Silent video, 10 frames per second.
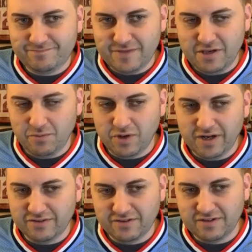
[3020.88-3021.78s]
he
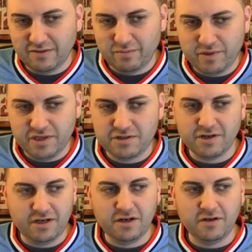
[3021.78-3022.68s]
was just as a pitcher
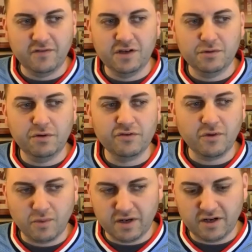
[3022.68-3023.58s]
and an individual.
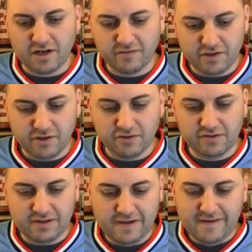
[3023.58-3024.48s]
So we're going to cover
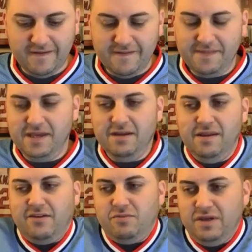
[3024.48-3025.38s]
those
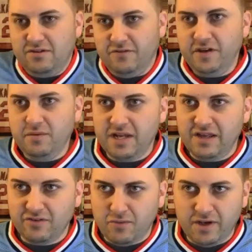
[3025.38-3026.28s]
next week. So if anyone
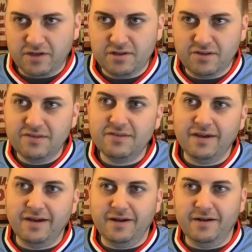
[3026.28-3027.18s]
has questions,
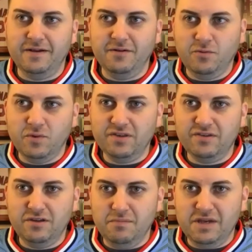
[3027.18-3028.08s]

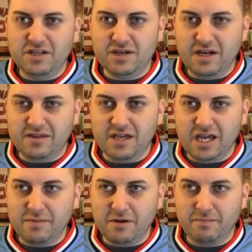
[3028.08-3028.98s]
wants to mention
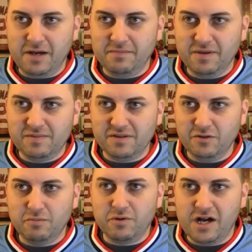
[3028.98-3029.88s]
anything about Bob Gibson,
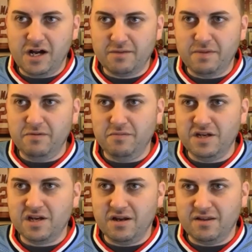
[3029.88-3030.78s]
Lou Brock, maybe
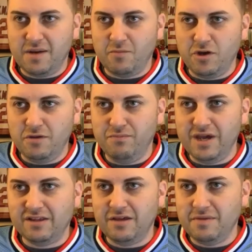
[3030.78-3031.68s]
mention a time where you
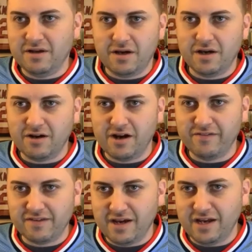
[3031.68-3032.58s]
met them at an
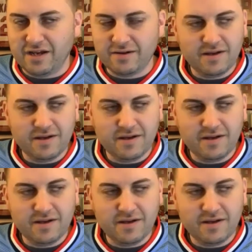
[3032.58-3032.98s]
autograph signing,